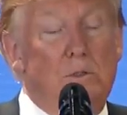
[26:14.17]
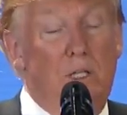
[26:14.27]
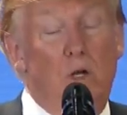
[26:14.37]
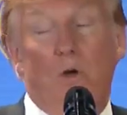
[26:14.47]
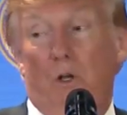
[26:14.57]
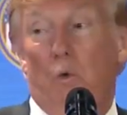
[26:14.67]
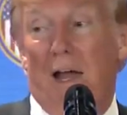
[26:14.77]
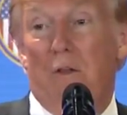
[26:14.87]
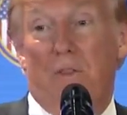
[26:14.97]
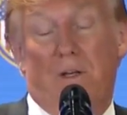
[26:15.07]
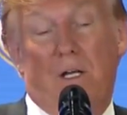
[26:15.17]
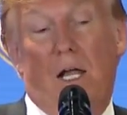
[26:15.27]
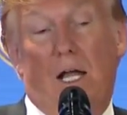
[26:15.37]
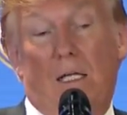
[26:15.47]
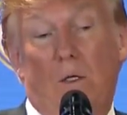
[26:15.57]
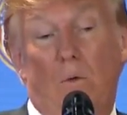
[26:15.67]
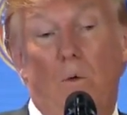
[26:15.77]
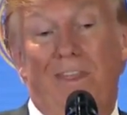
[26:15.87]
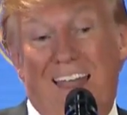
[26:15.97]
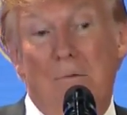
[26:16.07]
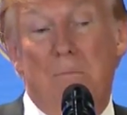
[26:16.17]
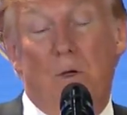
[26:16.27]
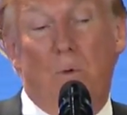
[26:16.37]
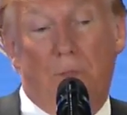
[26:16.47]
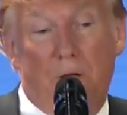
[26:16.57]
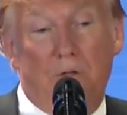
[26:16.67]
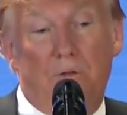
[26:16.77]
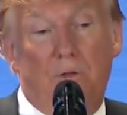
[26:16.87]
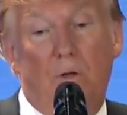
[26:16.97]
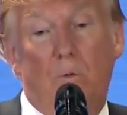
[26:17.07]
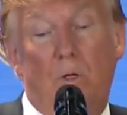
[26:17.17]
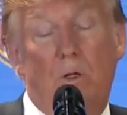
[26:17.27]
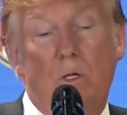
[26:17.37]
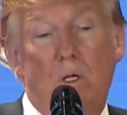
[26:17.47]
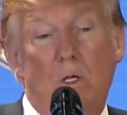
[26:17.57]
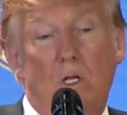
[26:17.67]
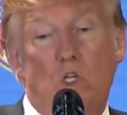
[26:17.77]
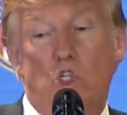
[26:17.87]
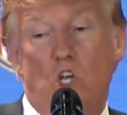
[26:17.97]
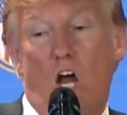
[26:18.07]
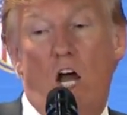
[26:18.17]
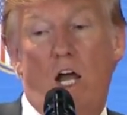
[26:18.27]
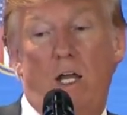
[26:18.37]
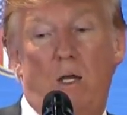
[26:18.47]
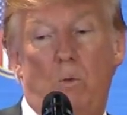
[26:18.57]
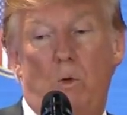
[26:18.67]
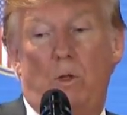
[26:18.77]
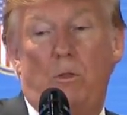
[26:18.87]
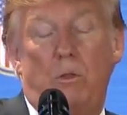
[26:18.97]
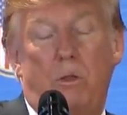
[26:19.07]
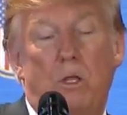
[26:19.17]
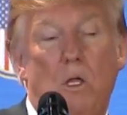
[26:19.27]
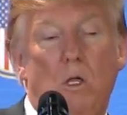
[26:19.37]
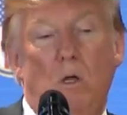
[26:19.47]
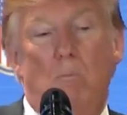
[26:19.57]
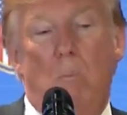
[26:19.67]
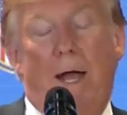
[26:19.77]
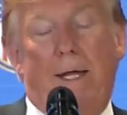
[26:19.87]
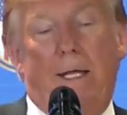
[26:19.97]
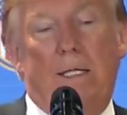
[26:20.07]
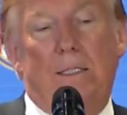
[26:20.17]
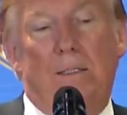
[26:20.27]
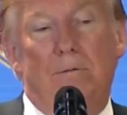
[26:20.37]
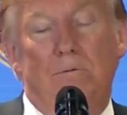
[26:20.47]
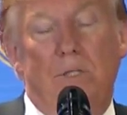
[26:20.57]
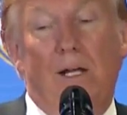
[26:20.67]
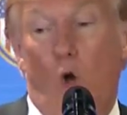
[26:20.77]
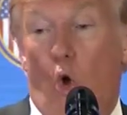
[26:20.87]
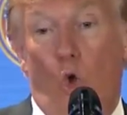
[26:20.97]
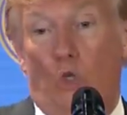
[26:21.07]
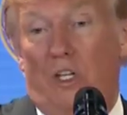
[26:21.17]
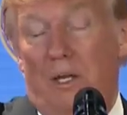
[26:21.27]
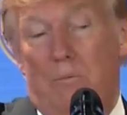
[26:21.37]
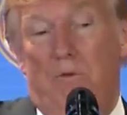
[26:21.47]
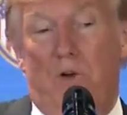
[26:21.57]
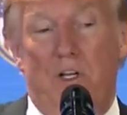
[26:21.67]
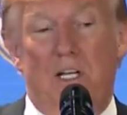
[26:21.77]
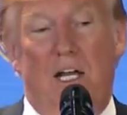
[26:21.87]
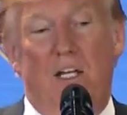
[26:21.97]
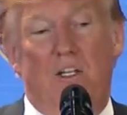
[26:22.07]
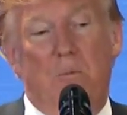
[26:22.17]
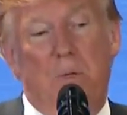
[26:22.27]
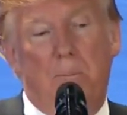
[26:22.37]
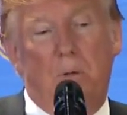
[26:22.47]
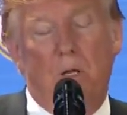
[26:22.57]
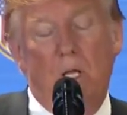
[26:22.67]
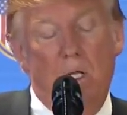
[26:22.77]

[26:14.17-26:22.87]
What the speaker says: literally round the clock with them and with us and with John and with Mike and a whole team of very talented people.